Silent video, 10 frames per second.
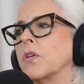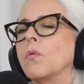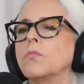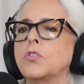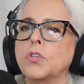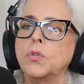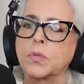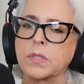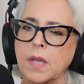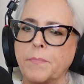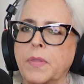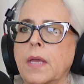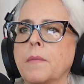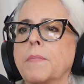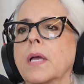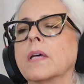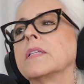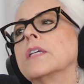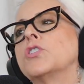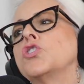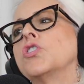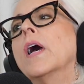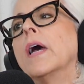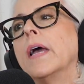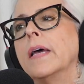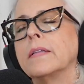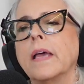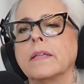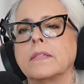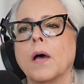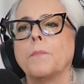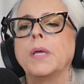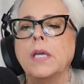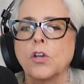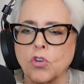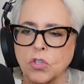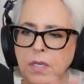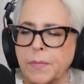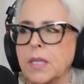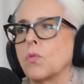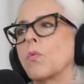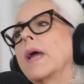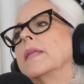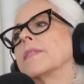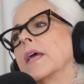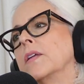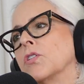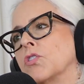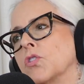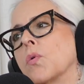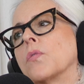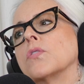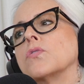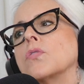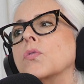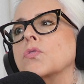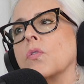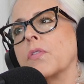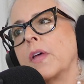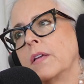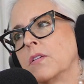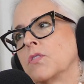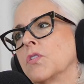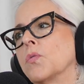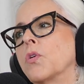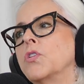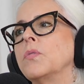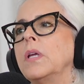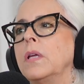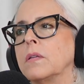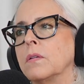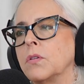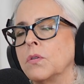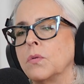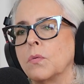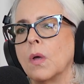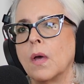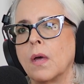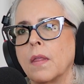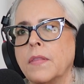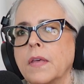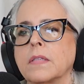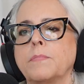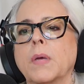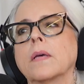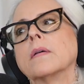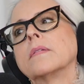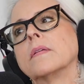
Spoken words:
Don't do something because it appears to be the right thing to do, or the social thing to do, or you need to do this because